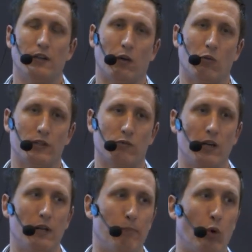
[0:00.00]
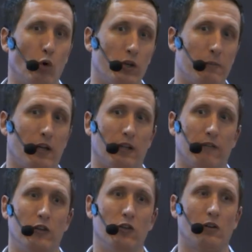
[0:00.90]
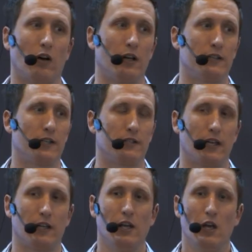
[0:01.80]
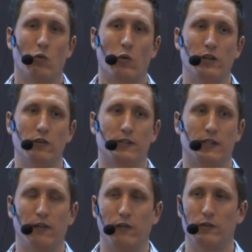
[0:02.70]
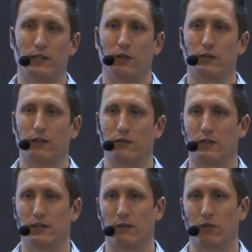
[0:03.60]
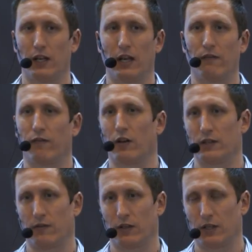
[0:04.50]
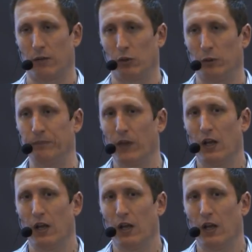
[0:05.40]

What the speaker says: Now what's really important about that for you guys is that if you sell to someone in France, for example,